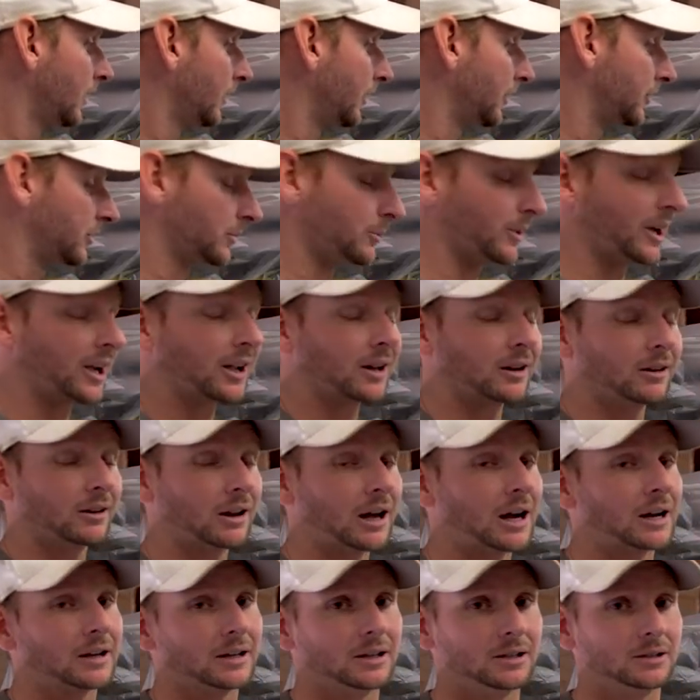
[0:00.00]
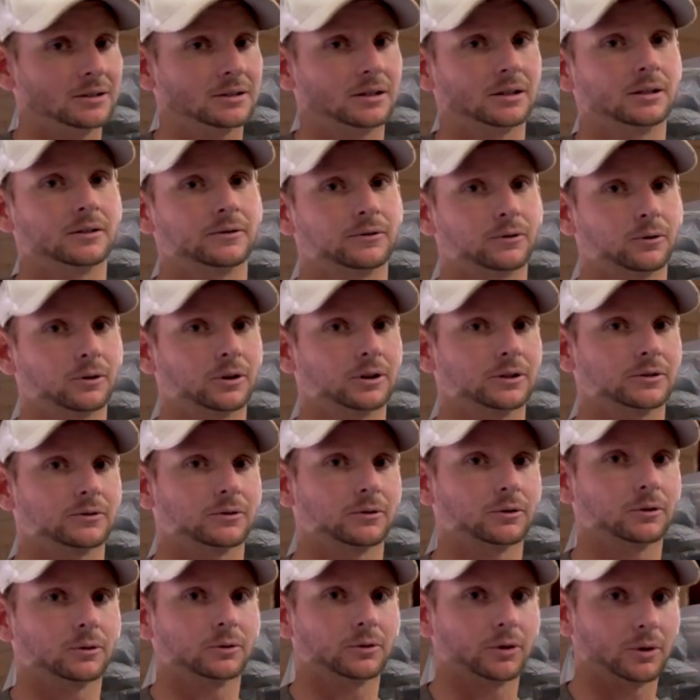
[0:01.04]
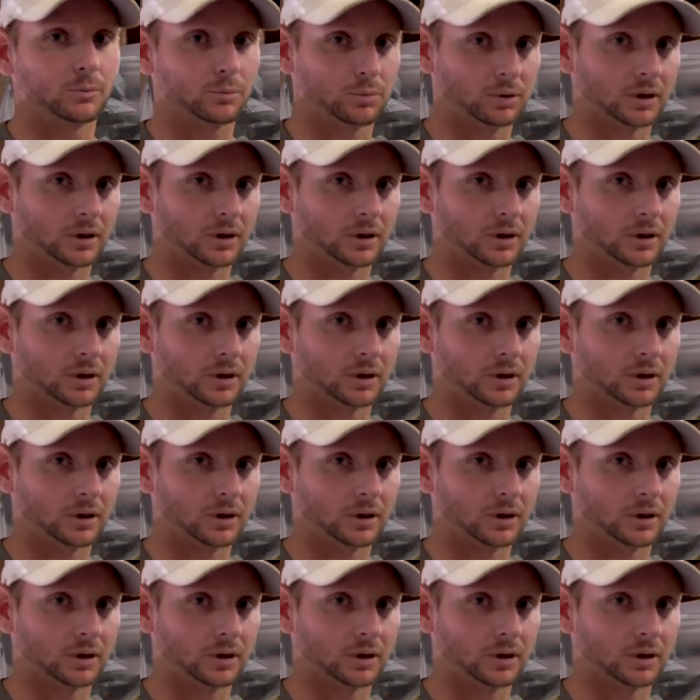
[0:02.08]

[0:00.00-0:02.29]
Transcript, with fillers: This will make it a lot easier for us for the